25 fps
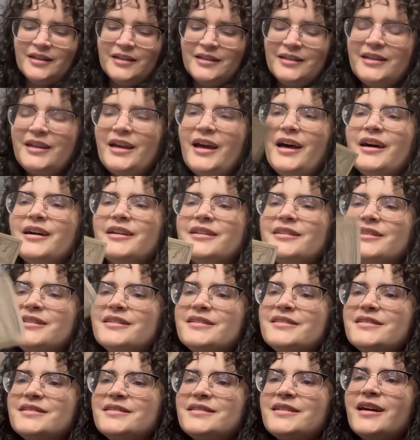Yeah,
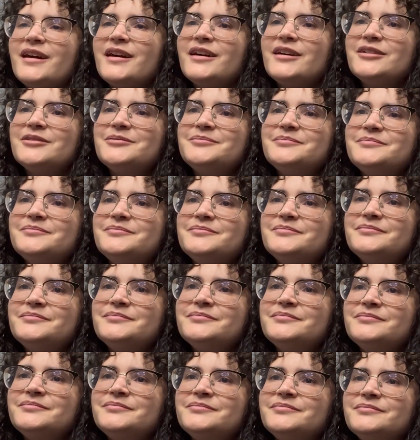this,
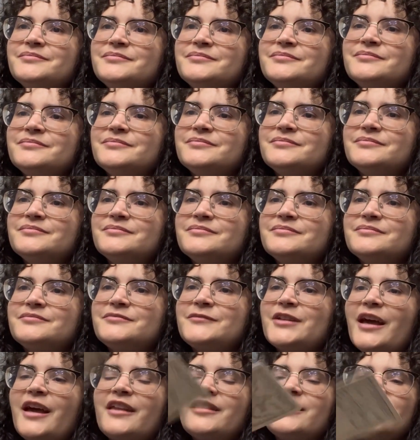
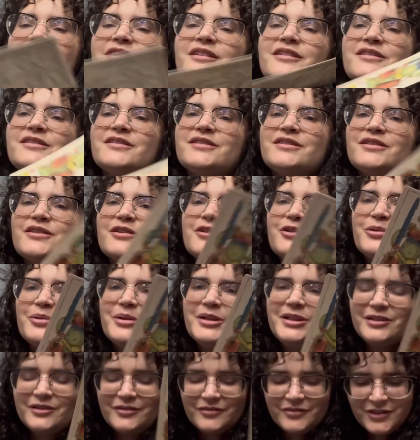I think this is the
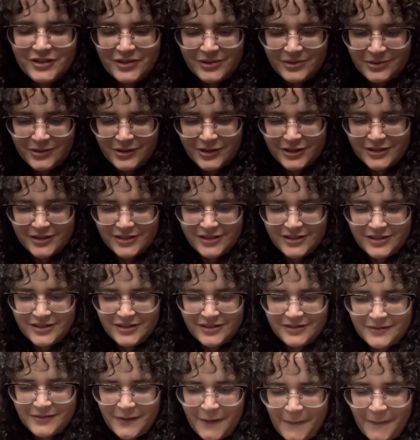Queen of Swords.